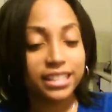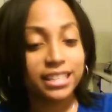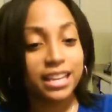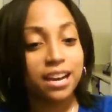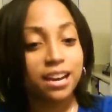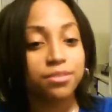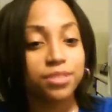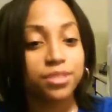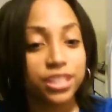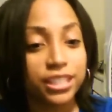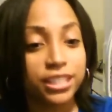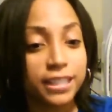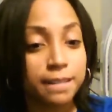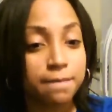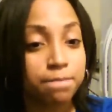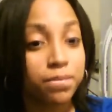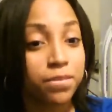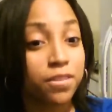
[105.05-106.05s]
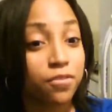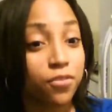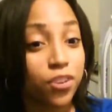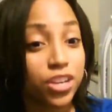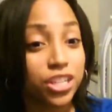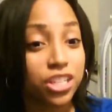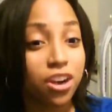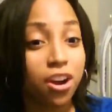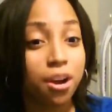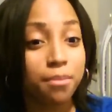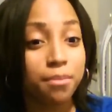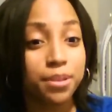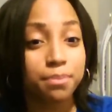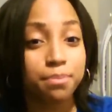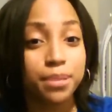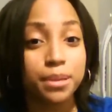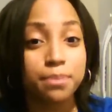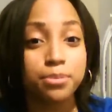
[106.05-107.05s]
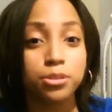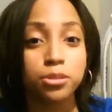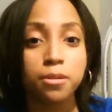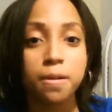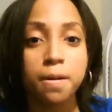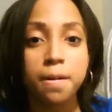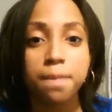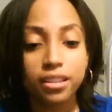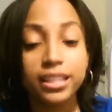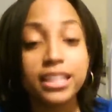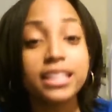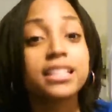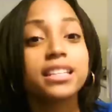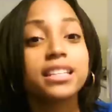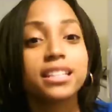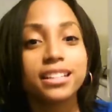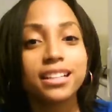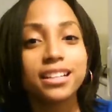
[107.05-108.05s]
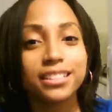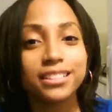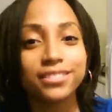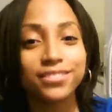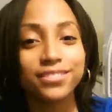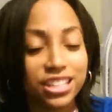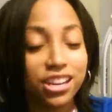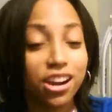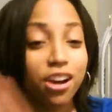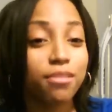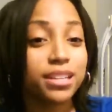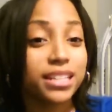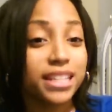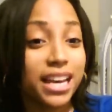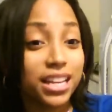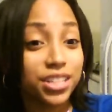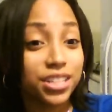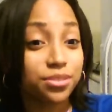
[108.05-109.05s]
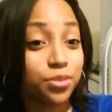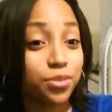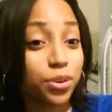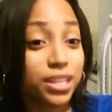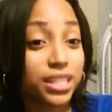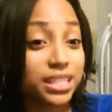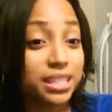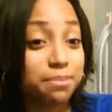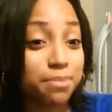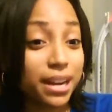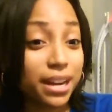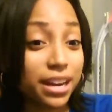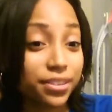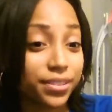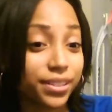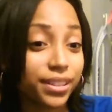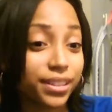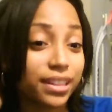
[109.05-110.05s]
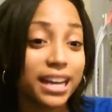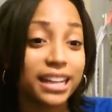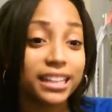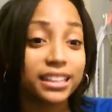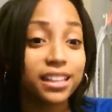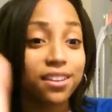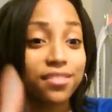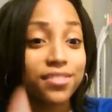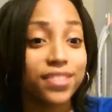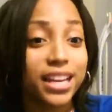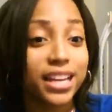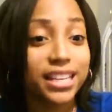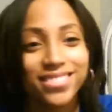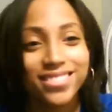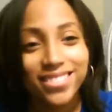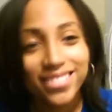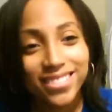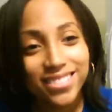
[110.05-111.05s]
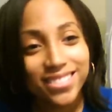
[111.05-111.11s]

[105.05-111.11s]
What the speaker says: It sounds good. Voice harmony, people. This is love. She always has her voice in the background. I love that.